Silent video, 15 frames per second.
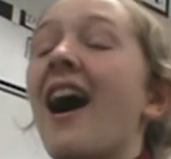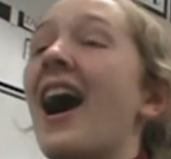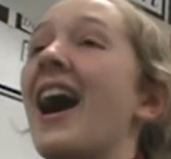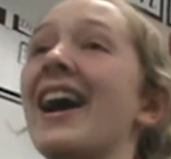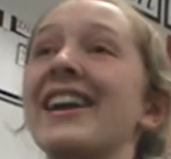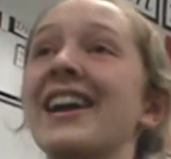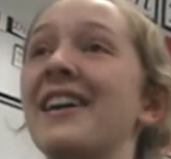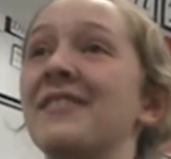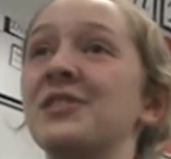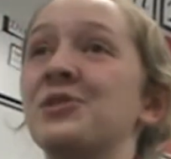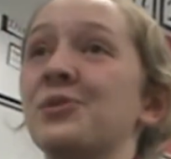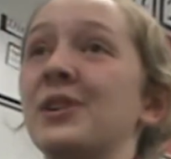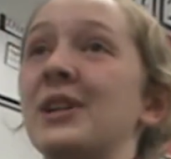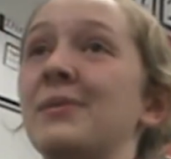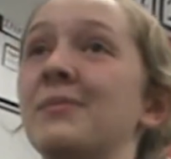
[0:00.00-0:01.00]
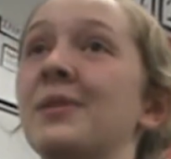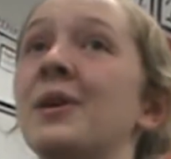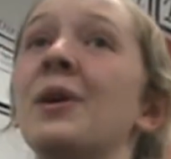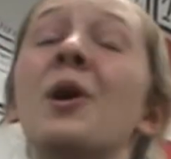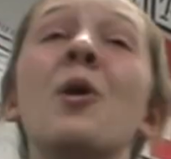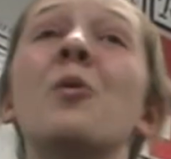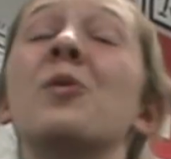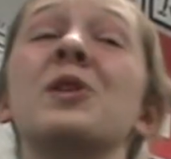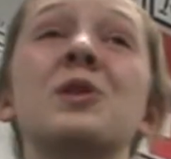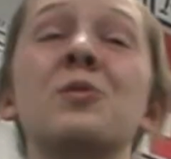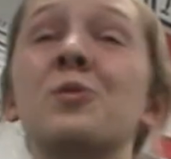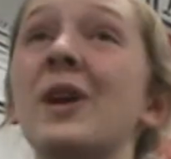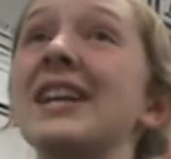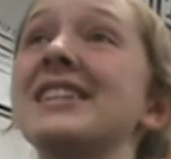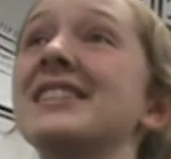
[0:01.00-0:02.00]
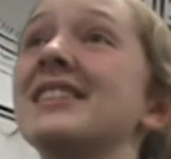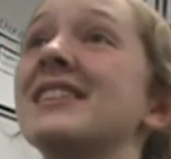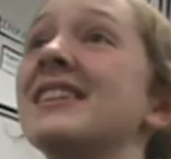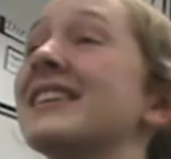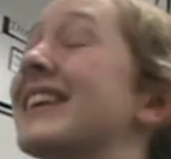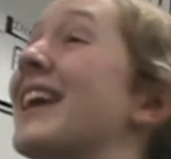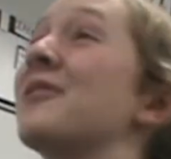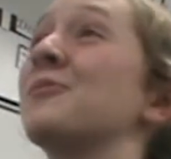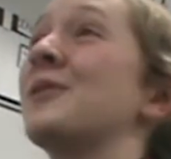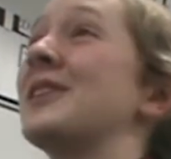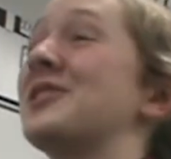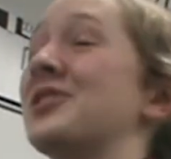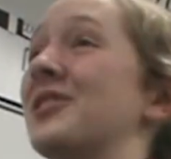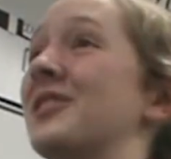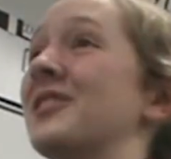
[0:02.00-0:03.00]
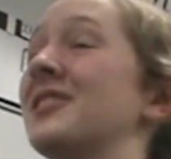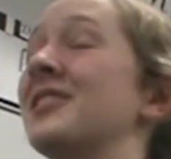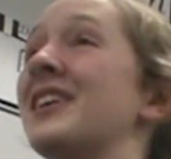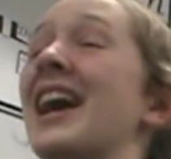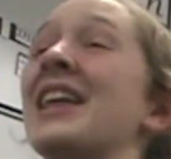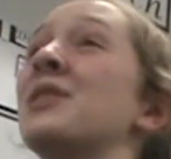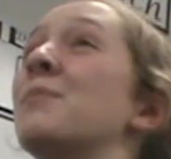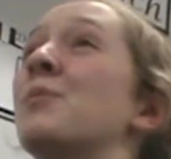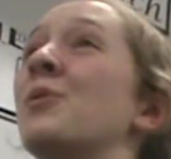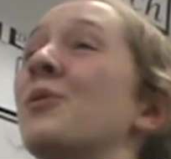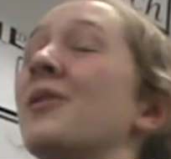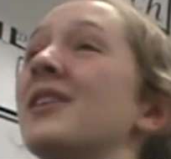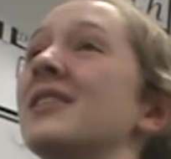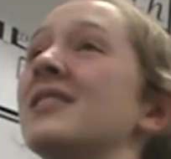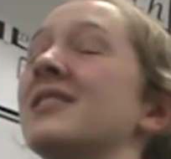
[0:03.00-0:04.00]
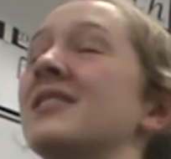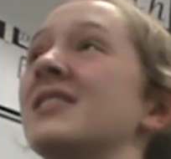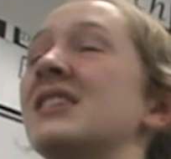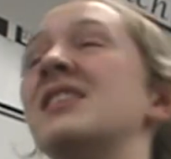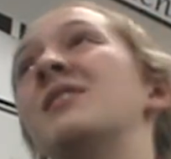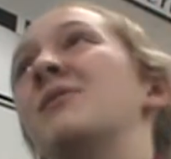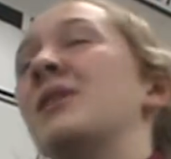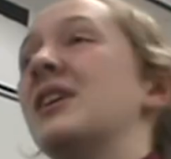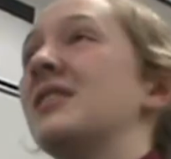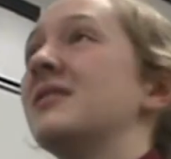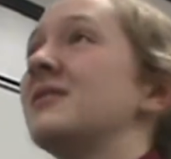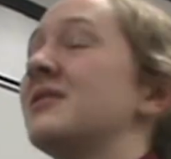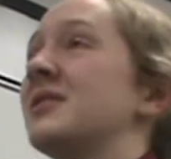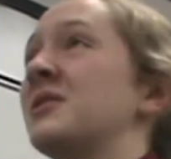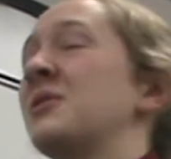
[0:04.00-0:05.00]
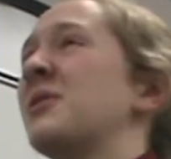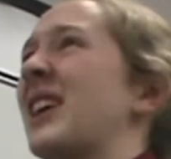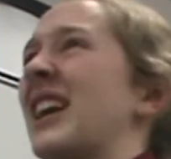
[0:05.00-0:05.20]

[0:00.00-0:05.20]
I have a dream where the rich get richer and the poor, well, who